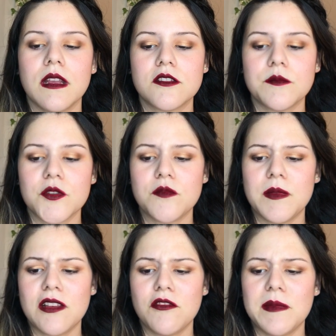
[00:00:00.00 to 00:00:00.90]
It's supposed to be
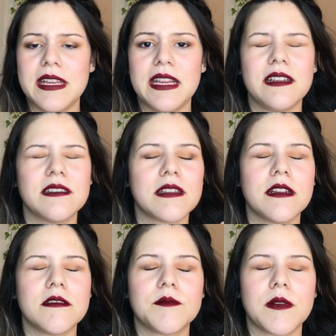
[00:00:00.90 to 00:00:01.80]
illuminating
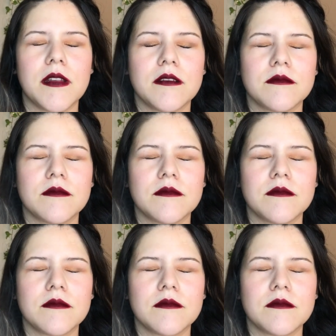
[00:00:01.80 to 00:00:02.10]
setting spray.